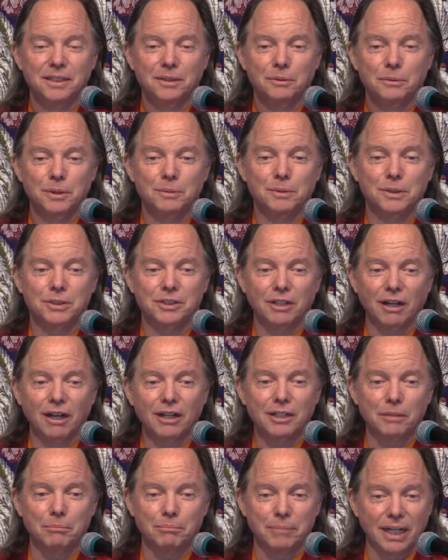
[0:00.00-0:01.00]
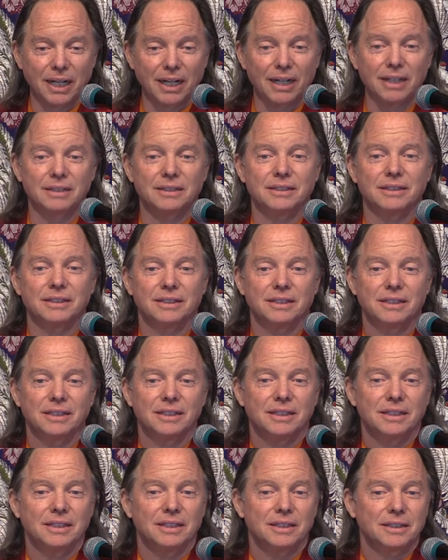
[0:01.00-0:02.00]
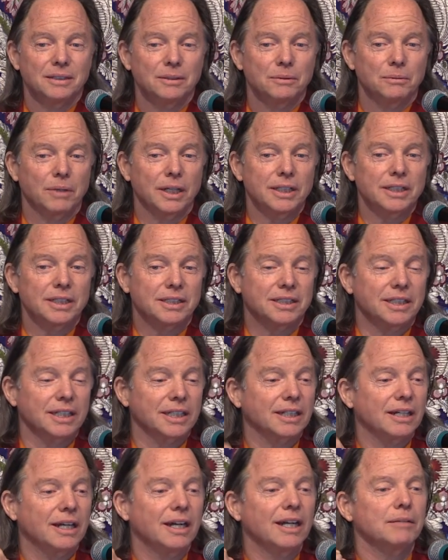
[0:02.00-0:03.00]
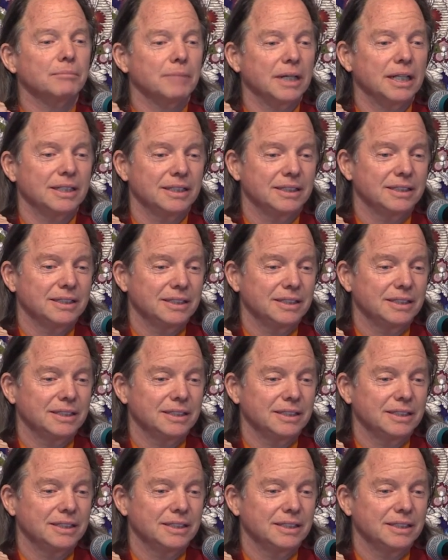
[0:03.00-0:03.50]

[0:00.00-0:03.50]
we will talk about what is the karma